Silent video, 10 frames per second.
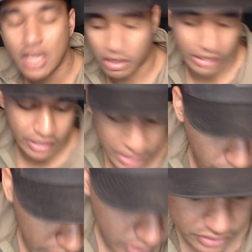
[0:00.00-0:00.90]
Okay,
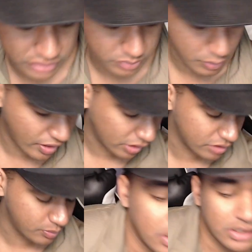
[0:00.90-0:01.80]
anyway, let's move on.
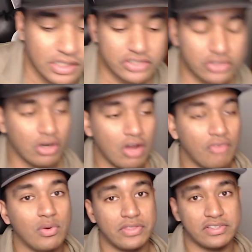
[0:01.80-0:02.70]
Let's start off
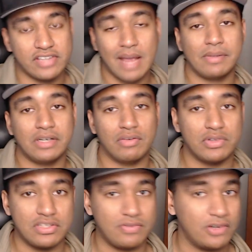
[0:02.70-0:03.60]
with the timeline of what
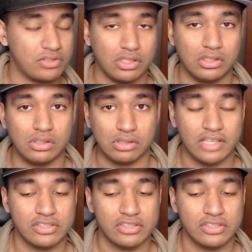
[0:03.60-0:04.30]
this video is gonna look like.